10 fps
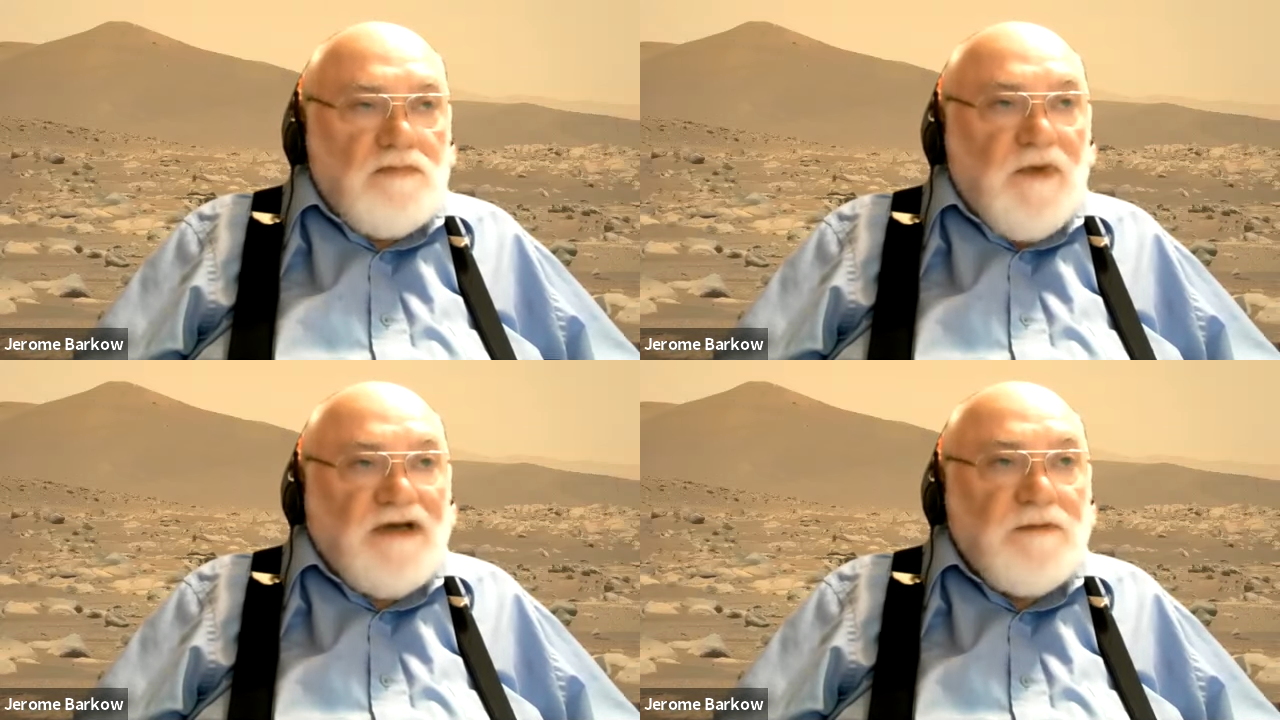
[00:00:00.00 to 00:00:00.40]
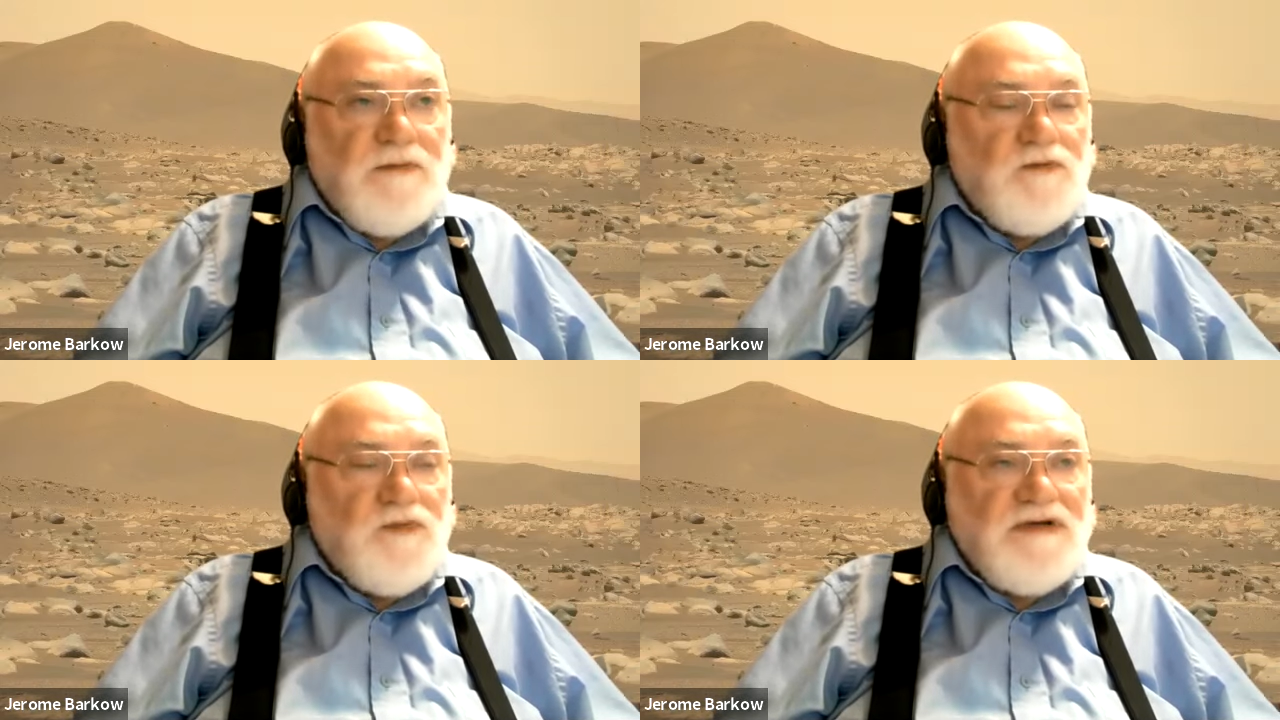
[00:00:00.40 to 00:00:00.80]
Must have
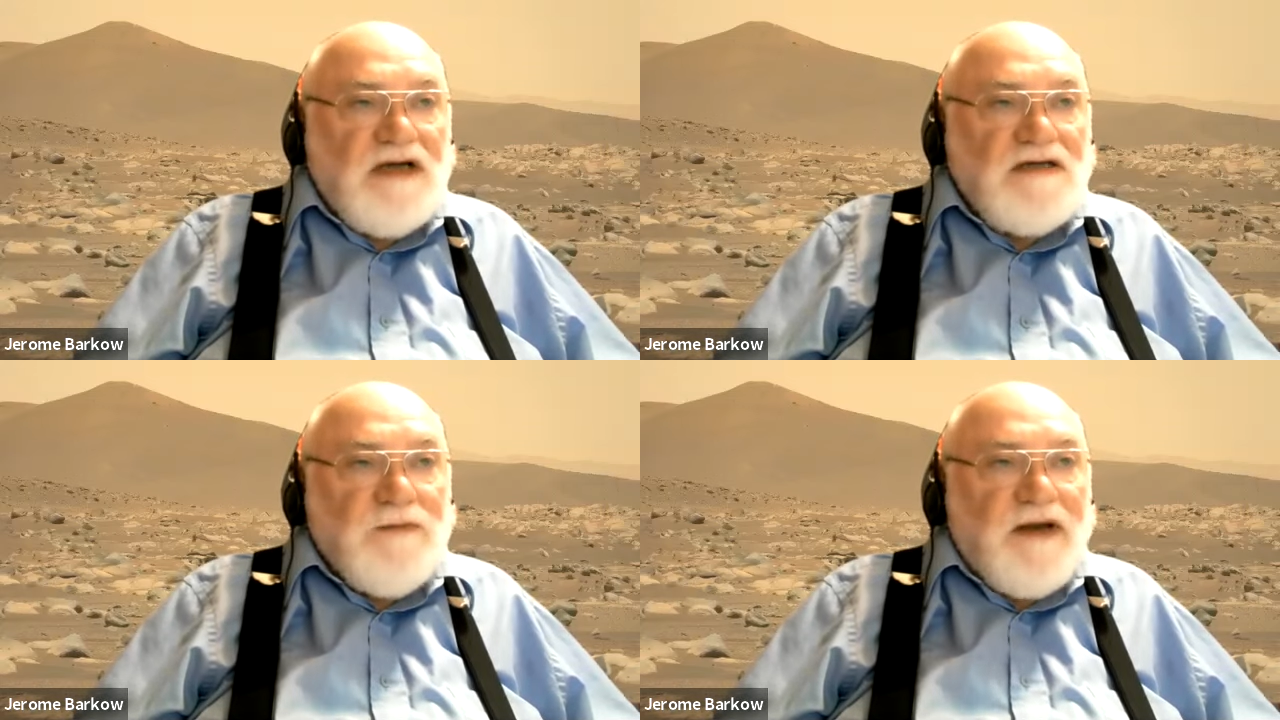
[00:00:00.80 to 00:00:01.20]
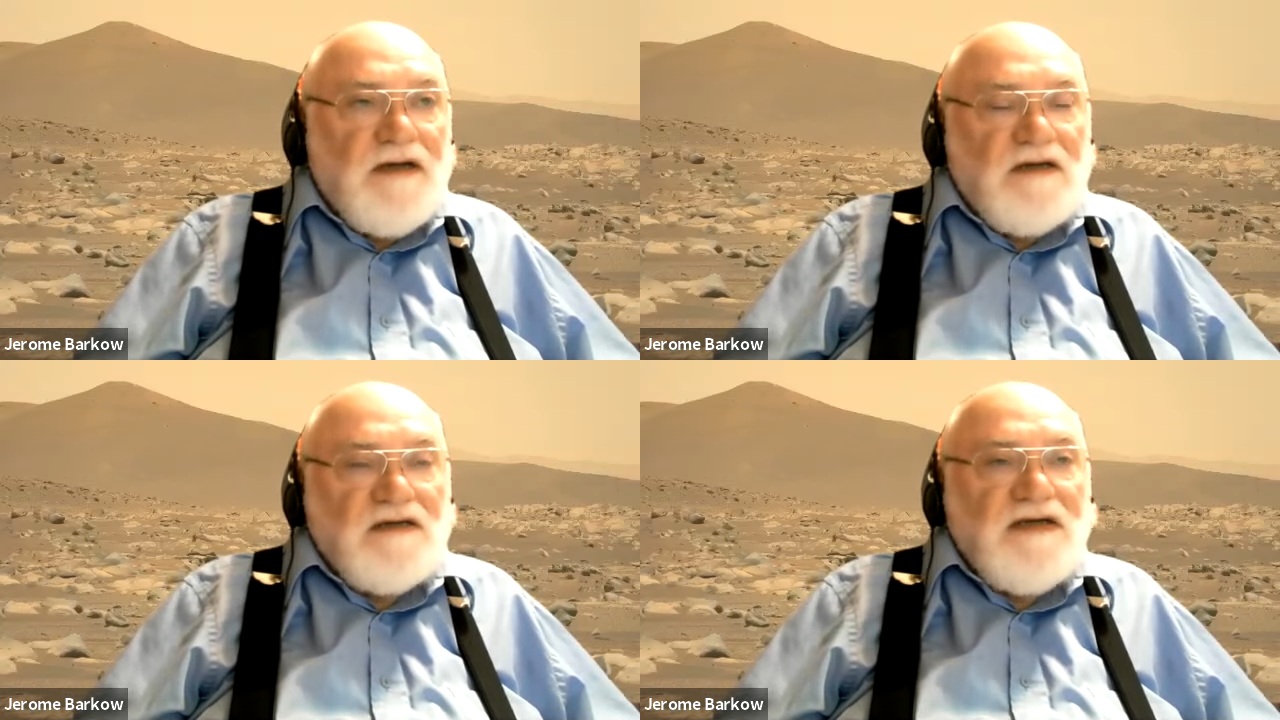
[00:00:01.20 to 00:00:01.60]
been possessed by
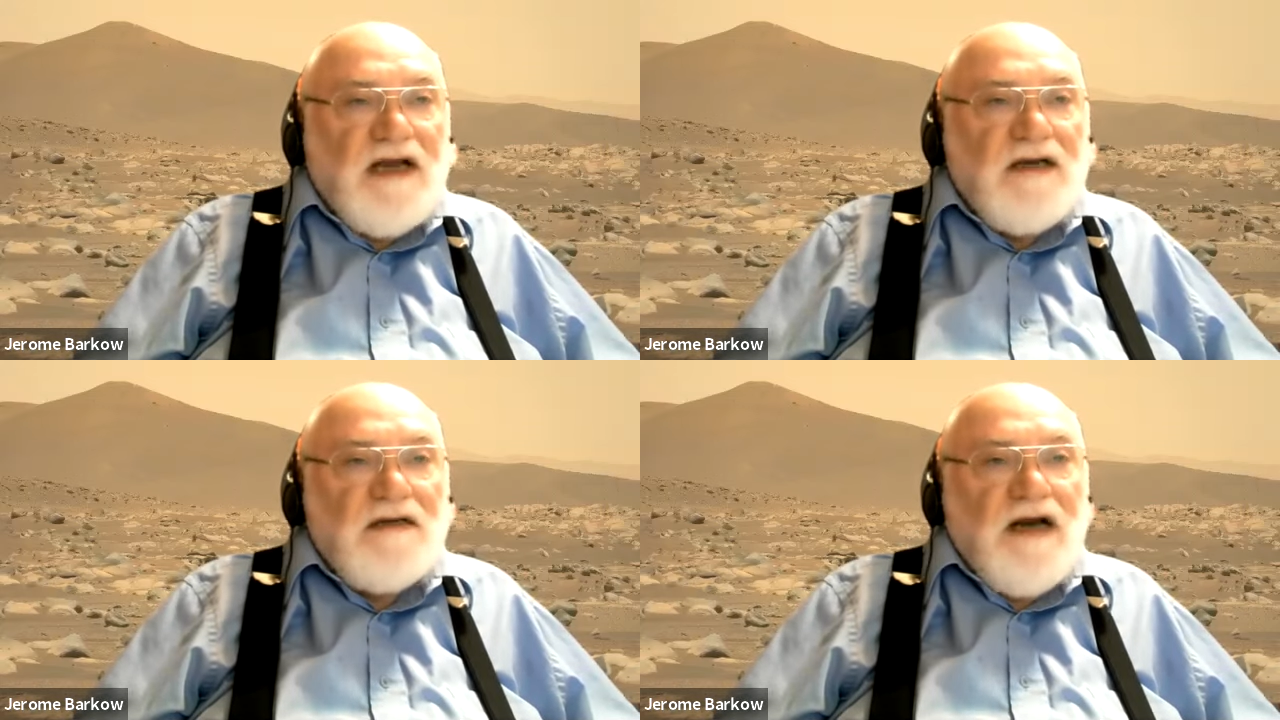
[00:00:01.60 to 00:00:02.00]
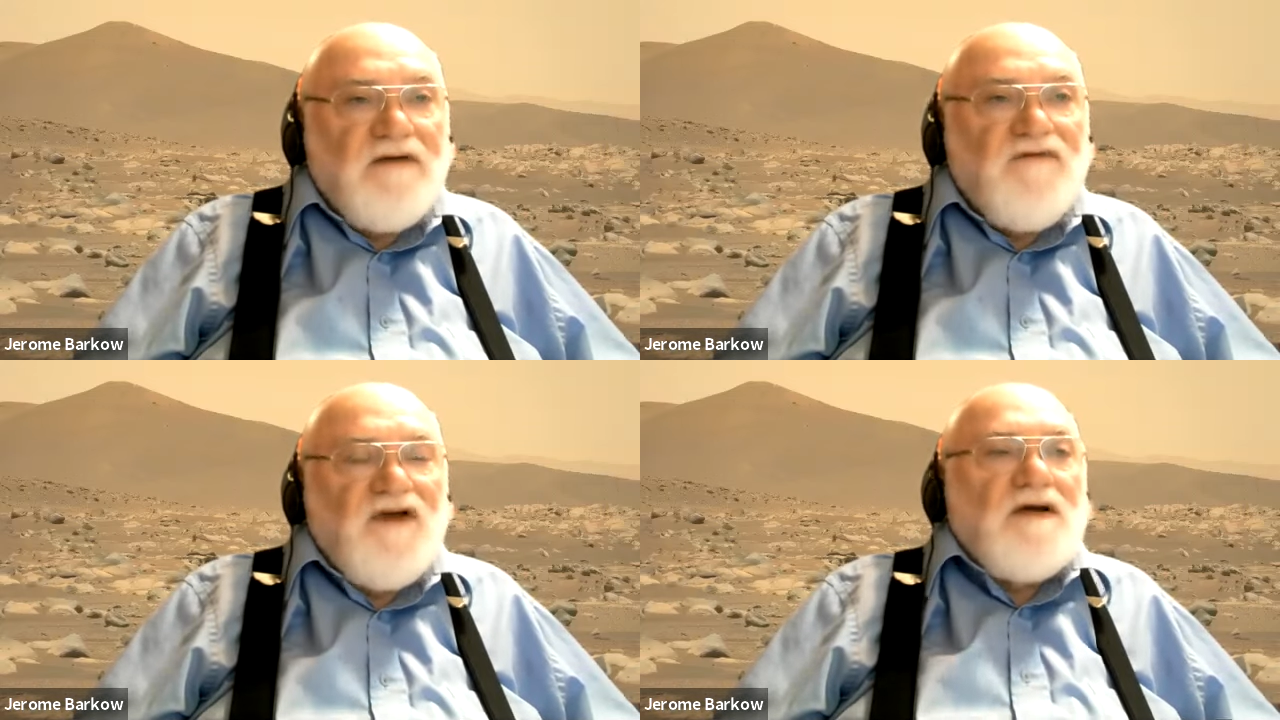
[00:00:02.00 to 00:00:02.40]
Serkin
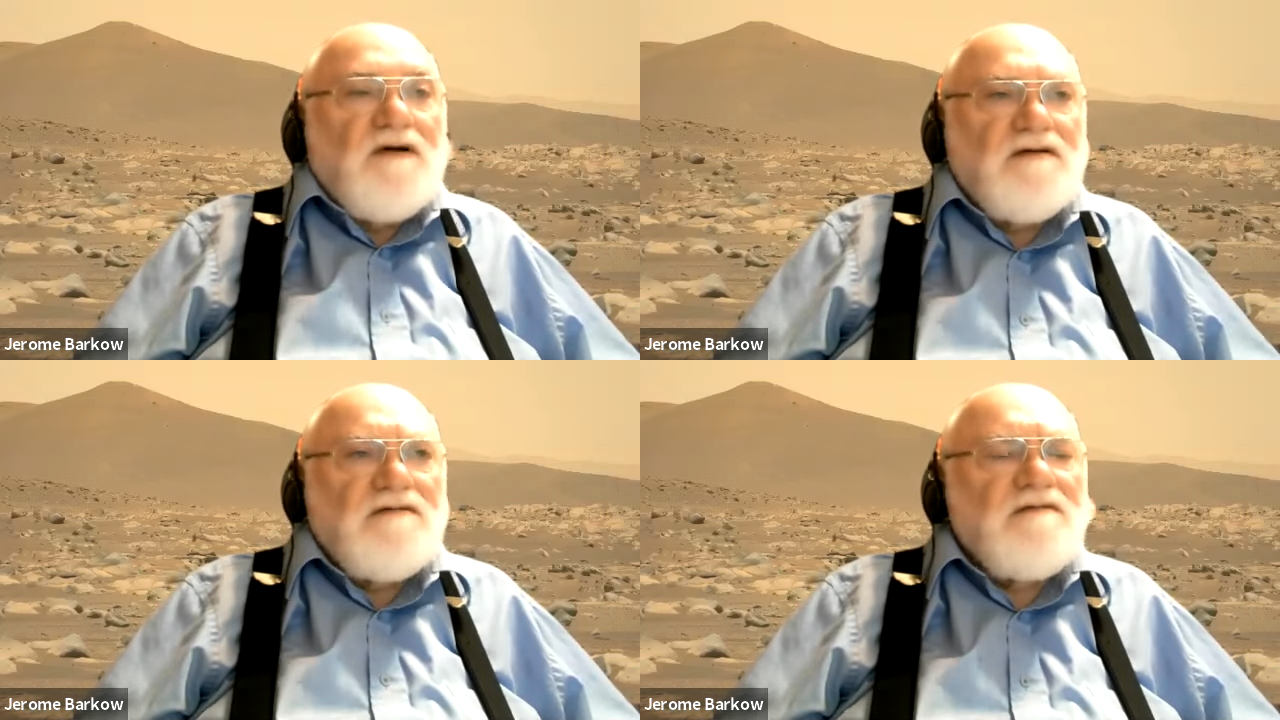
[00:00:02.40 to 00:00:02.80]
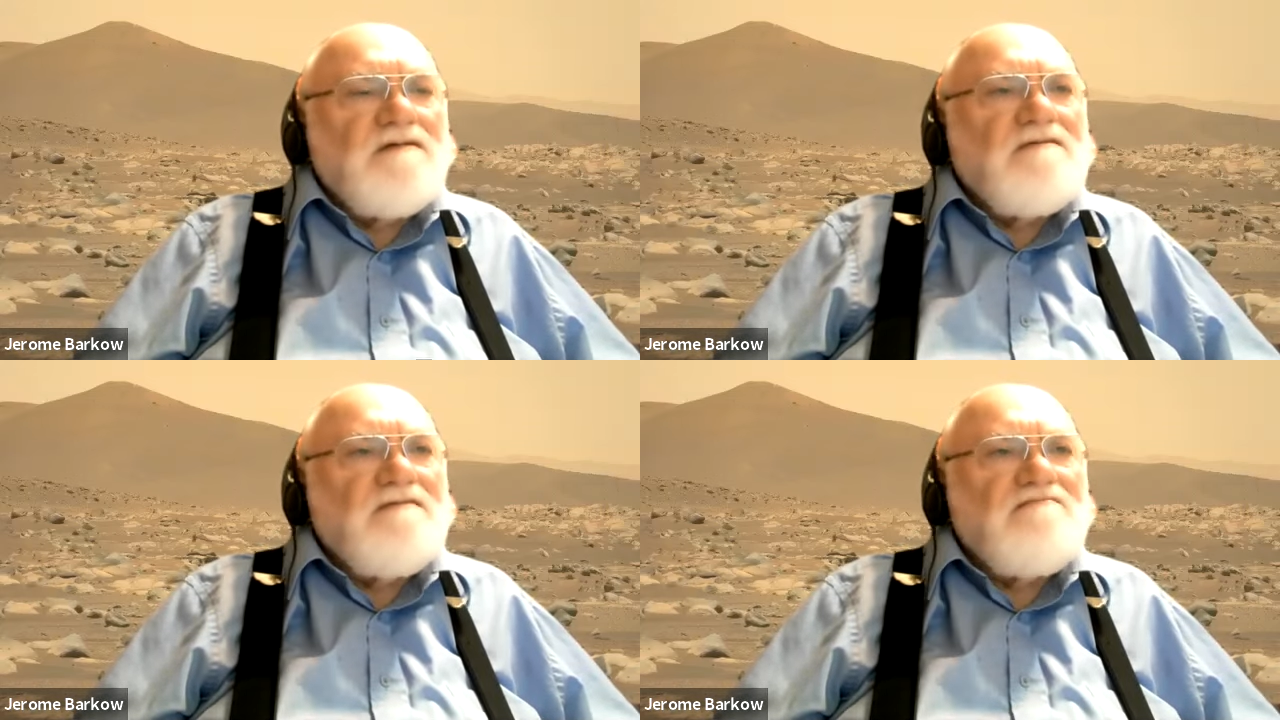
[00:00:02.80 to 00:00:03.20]
Rafi,
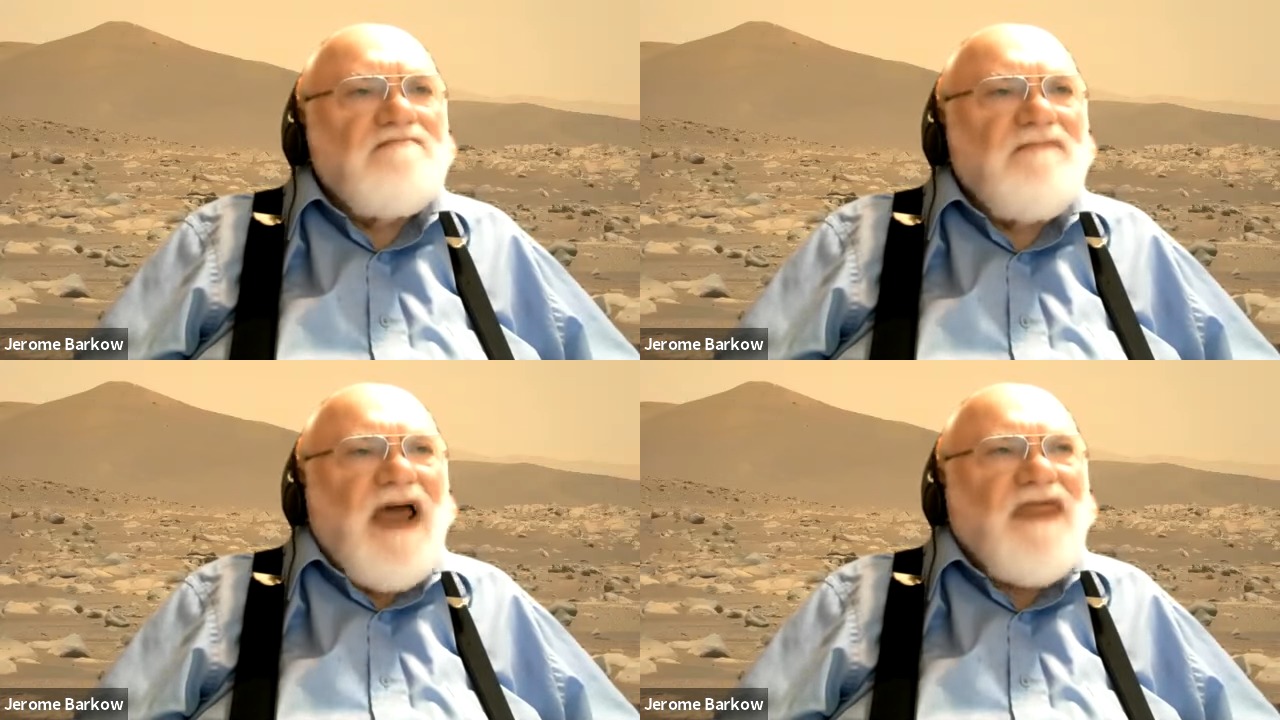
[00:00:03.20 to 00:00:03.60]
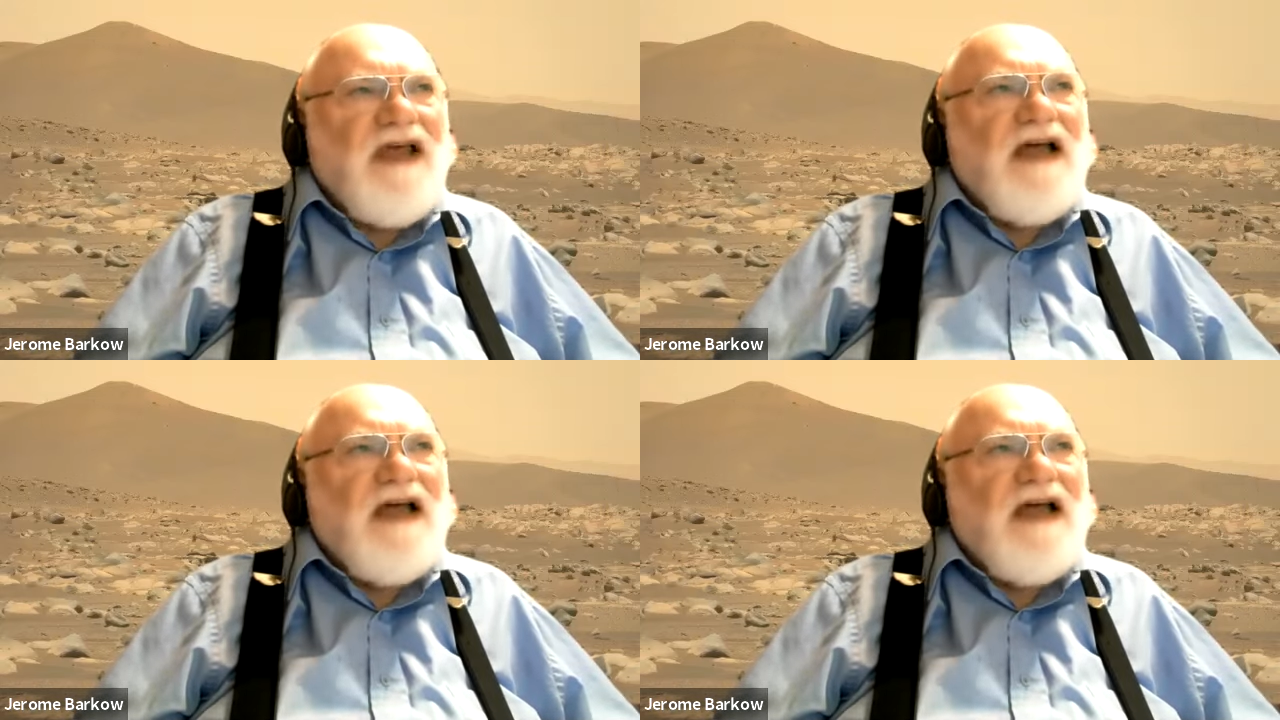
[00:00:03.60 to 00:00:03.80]
I think